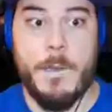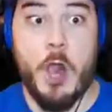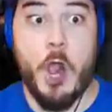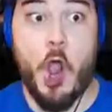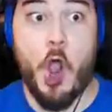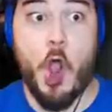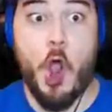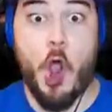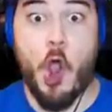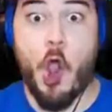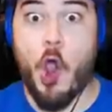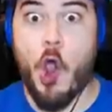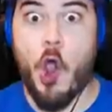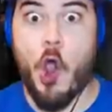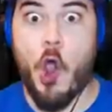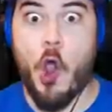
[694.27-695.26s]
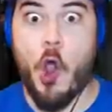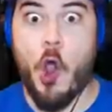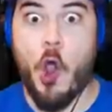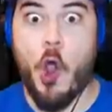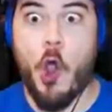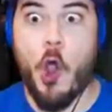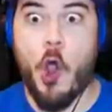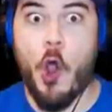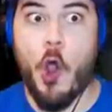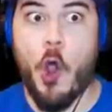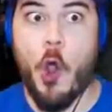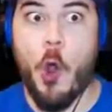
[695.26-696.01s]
[no speech]